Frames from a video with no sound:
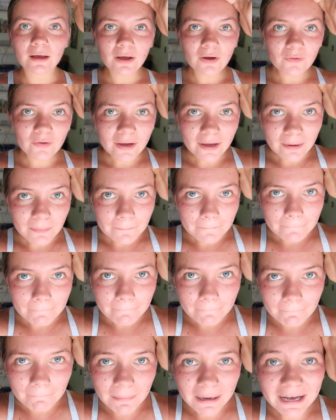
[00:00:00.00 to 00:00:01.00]

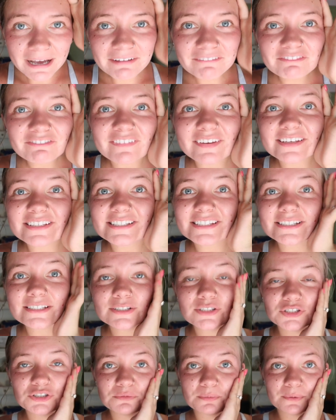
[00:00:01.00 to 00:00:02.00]
Okay, my face
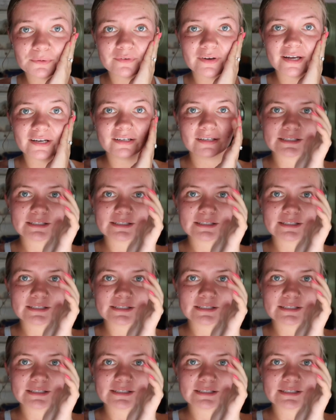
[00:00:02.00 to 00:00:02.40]
is super red